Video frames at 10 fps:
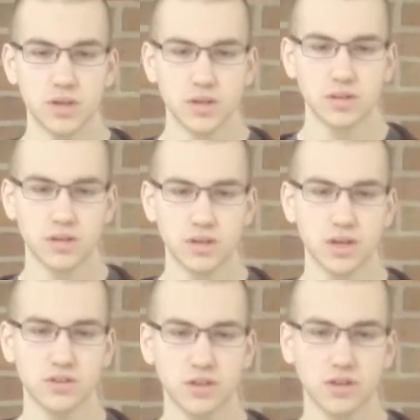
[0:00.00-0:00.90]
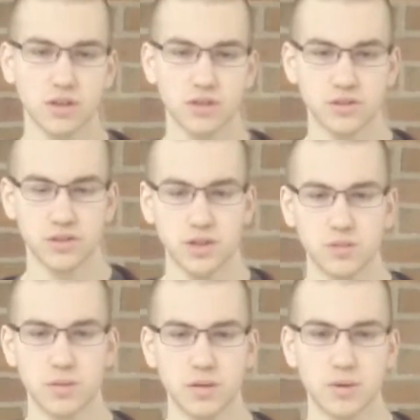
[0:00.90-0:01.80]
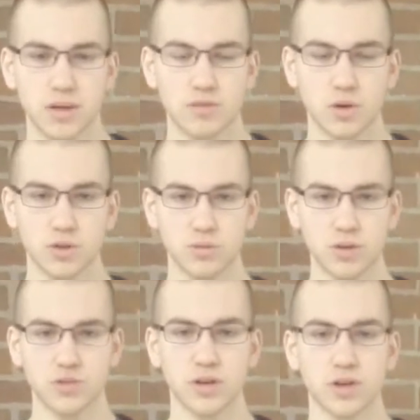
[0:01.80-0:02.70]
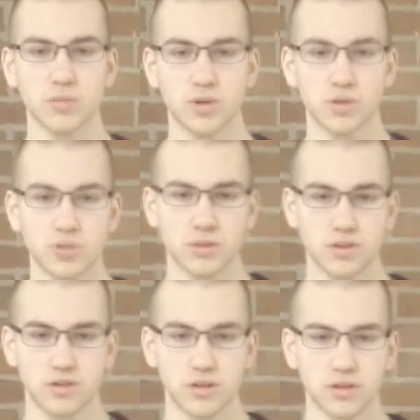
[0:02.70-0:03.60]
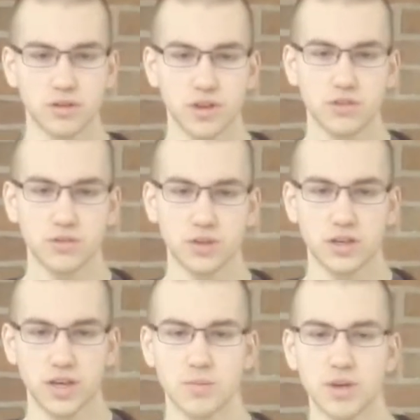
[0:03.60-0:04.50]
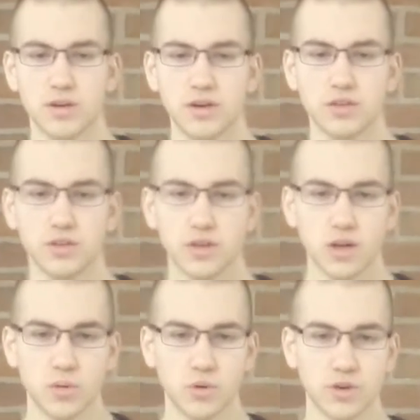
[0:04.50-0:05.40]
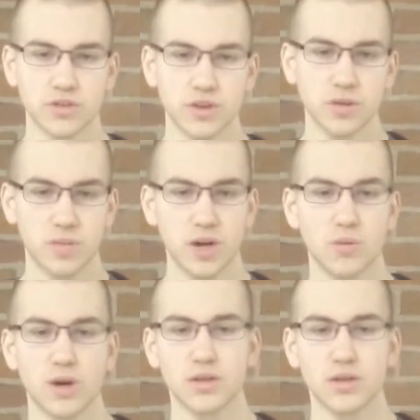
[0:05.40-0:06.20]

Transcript: The Elastic Clause and 10th Amendment have always been trading blows with each other. Issues like gay marriage, abortion, and marijuana